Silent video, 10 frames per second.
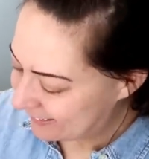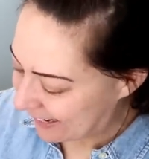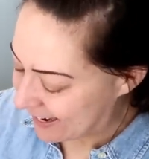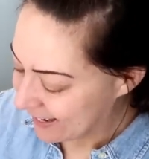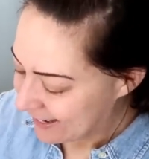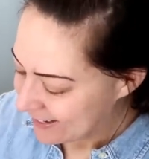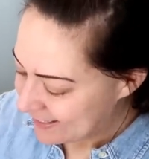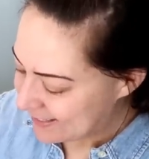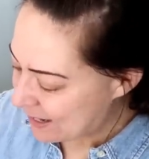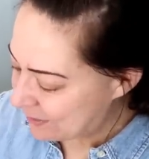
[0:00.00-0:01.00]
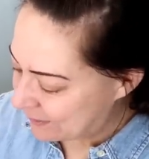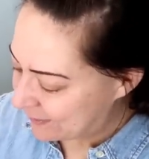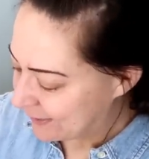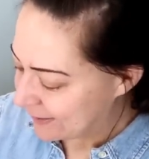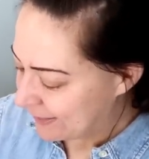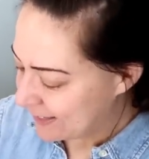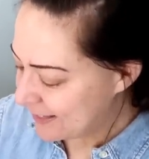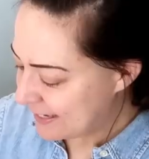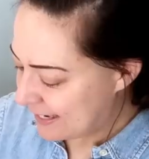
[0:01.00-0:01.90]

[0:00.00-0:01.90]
Okay, so this